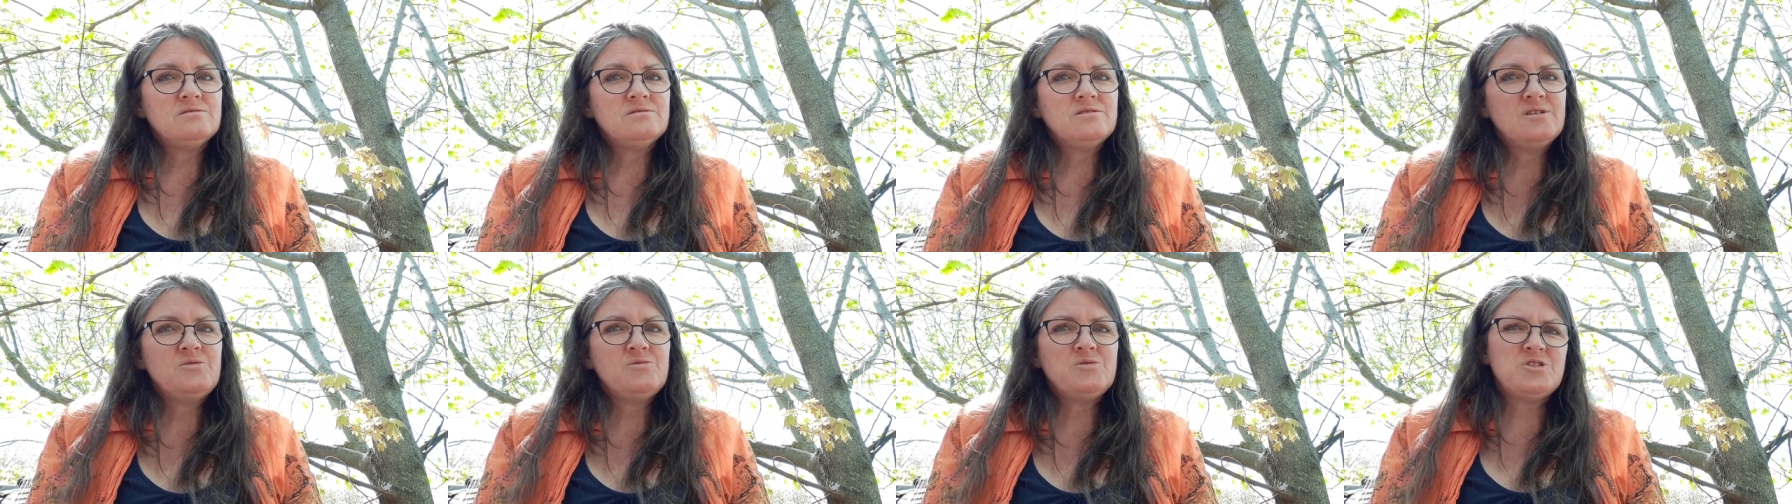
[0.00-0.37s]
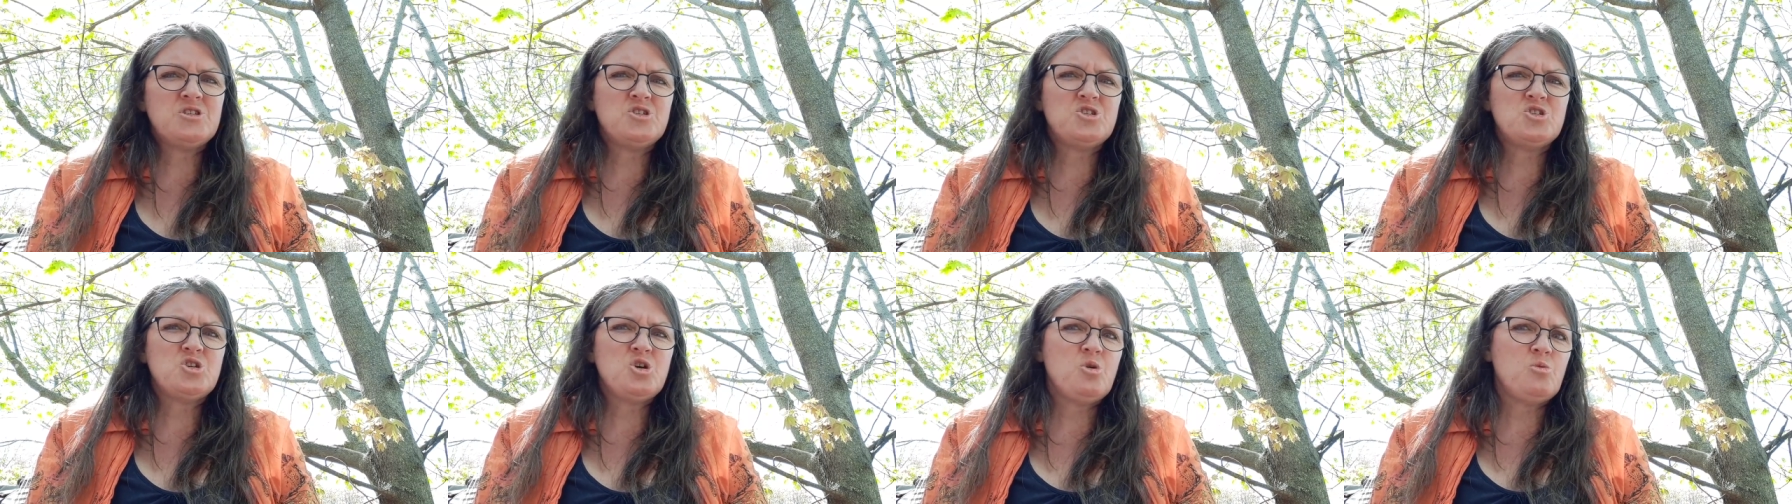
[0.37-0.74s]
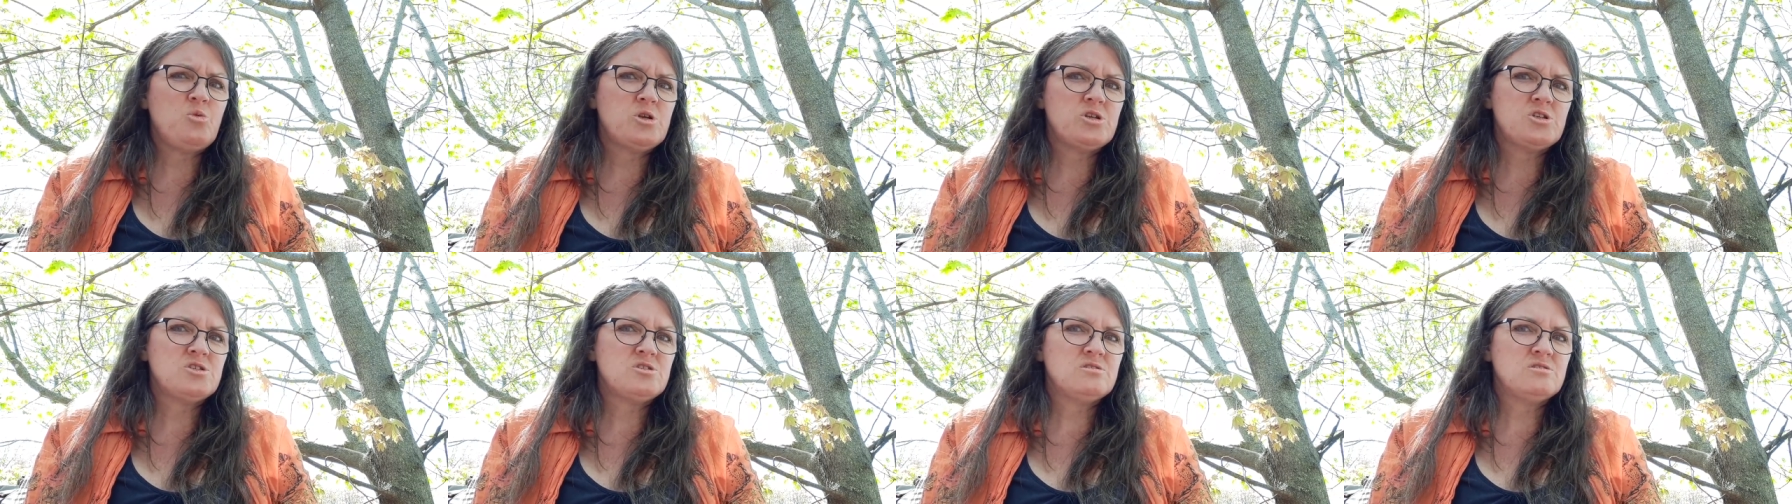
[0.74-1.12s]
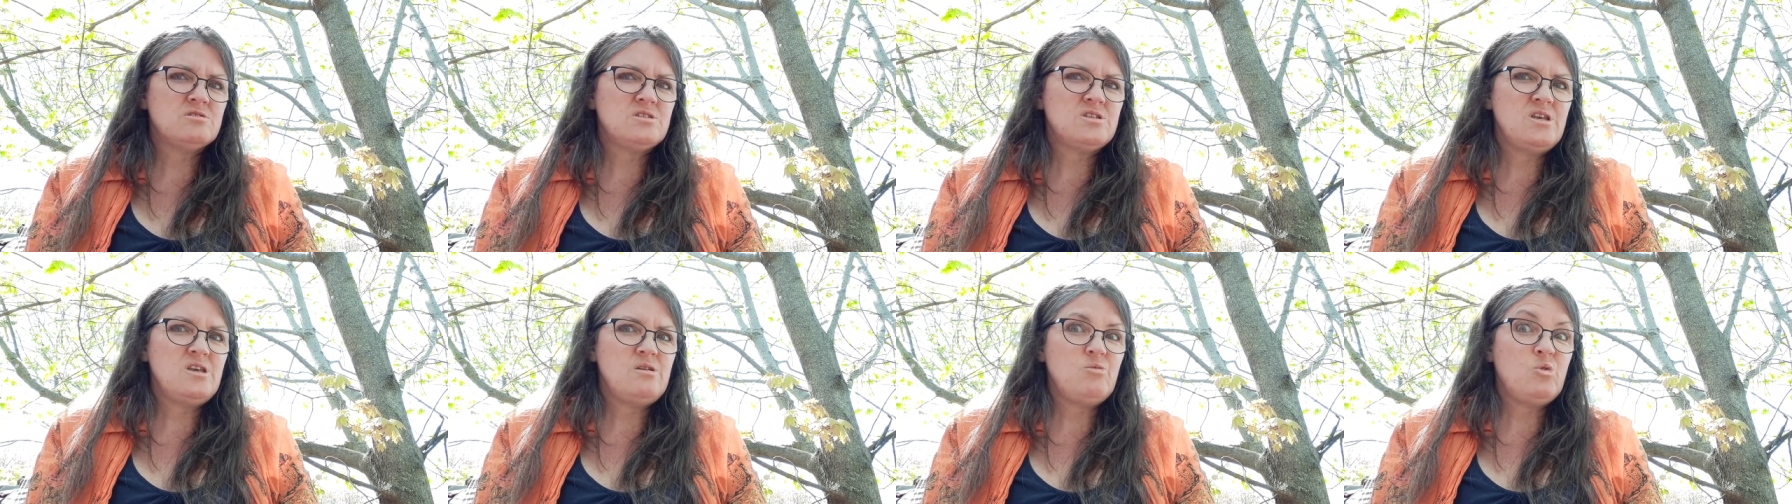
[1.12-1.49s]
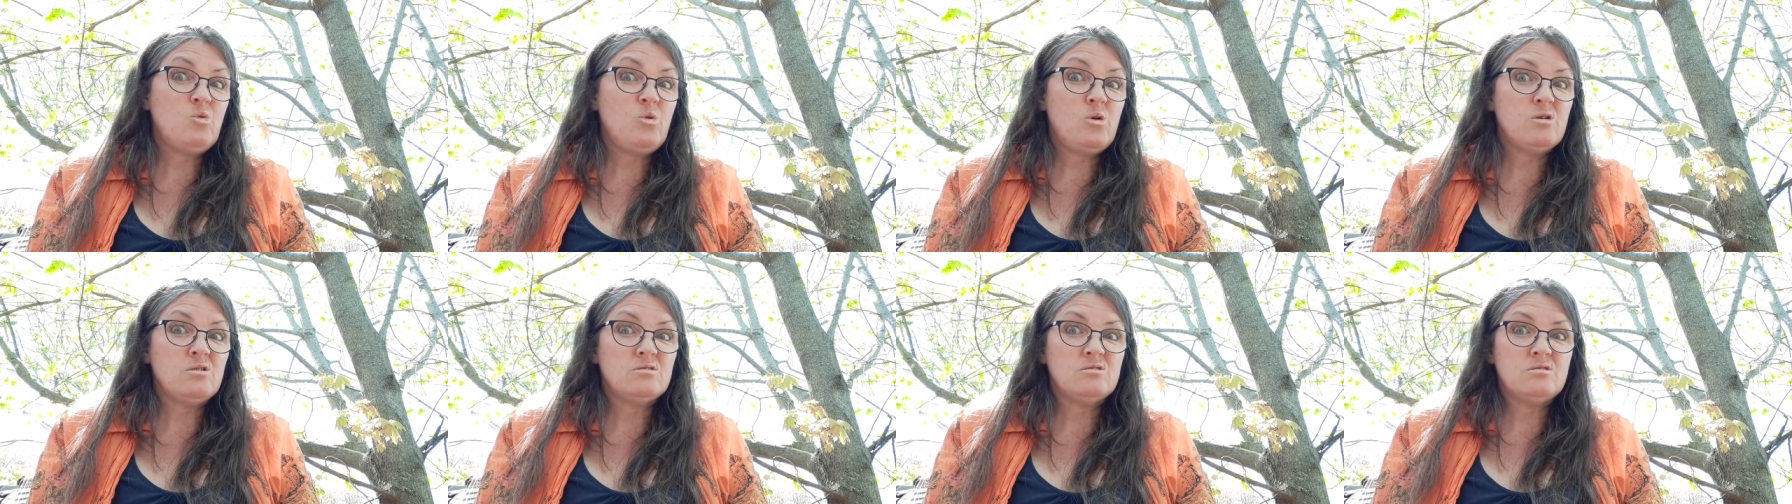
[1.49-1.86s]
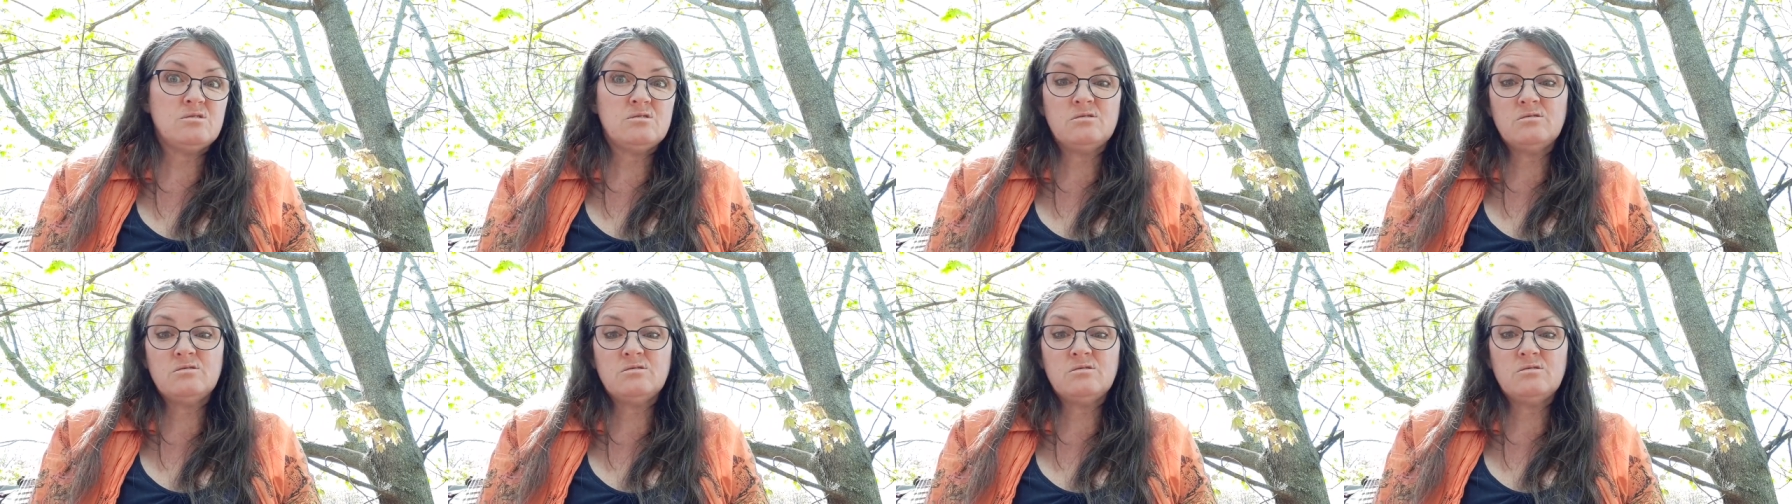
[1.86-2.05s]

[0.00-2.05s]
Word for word: He wasn't sure which seemed worse.